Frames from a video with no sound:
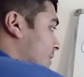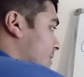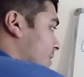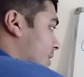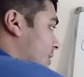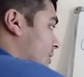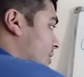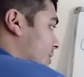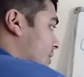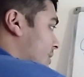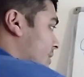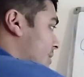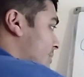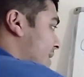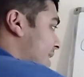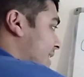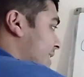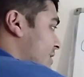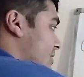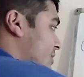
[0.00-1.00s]
So the
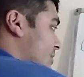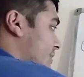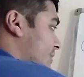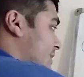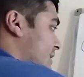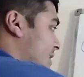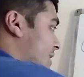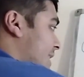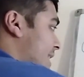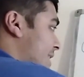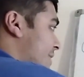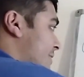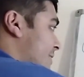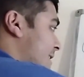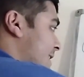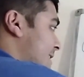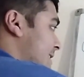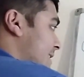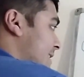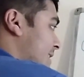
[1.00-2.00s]
magnitude of sine and
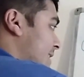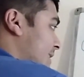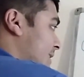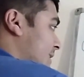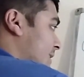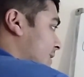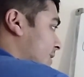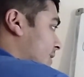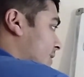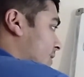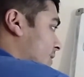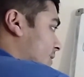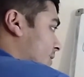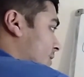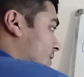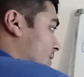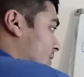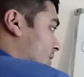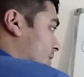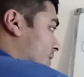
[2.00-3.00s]
theta
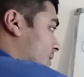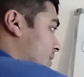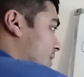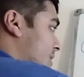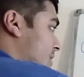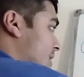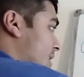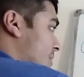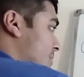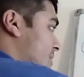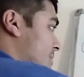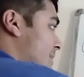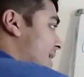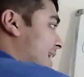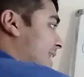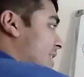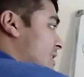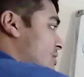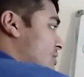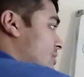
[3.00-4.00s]
times the
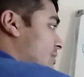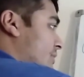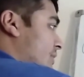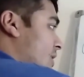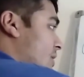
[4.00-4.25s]
magnitude of